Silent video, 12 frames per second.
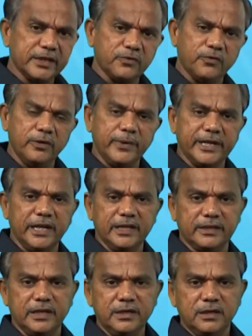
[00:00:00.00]
for that
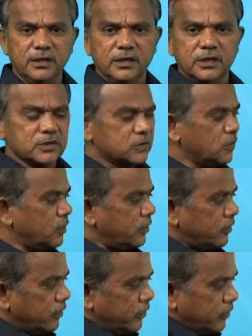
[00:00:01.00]
we will be telling that,
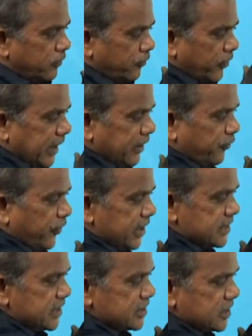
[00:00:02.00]
so
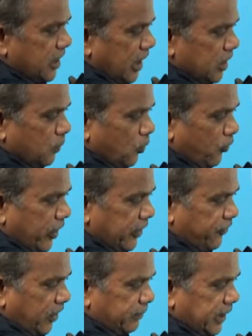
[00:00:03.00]
when the winds
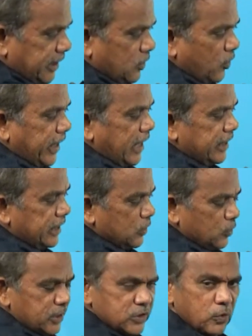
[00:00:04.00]
start moving from that
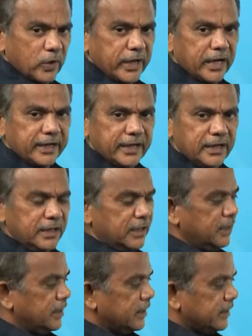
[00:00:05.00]
locality to this
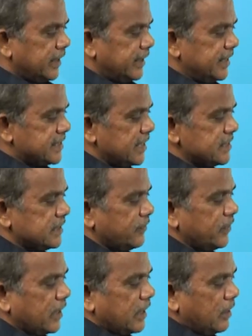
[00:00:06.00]
locality, the
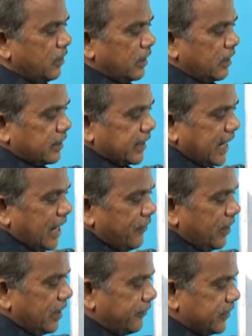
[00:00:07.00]
distance of the
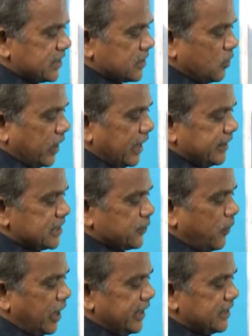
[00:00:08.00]
travel of this
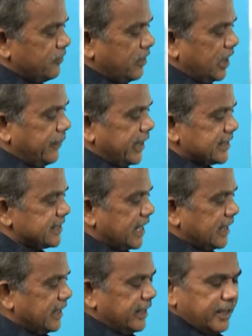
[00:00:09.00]
locale, this point will
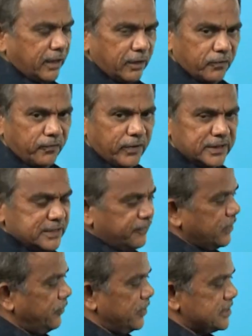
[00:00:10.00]
not be exactly here.
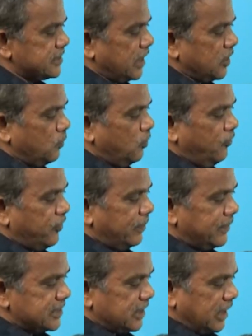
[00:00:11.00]
Once if the winds start
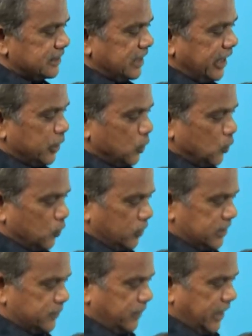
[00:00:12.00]
to move from this horse
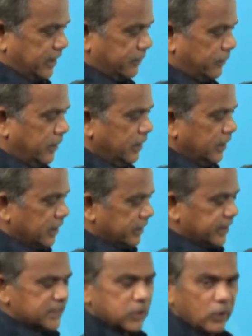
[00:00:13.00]
latitude to
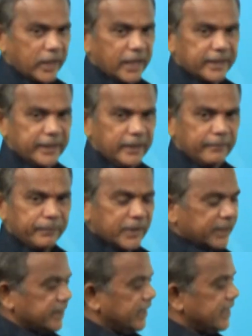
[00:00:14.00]
this
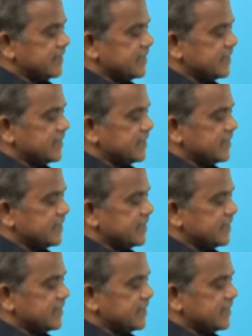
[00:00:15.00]
locality,